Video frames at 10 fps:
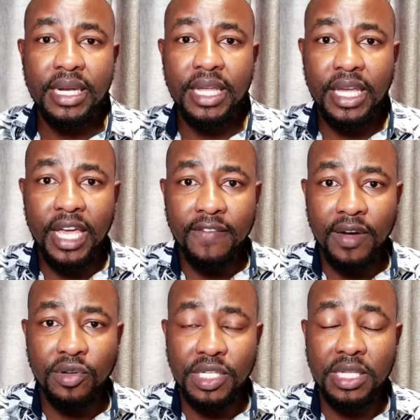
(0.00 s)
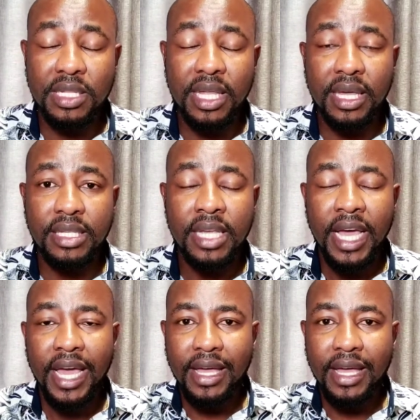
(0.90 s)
and he gave out his things,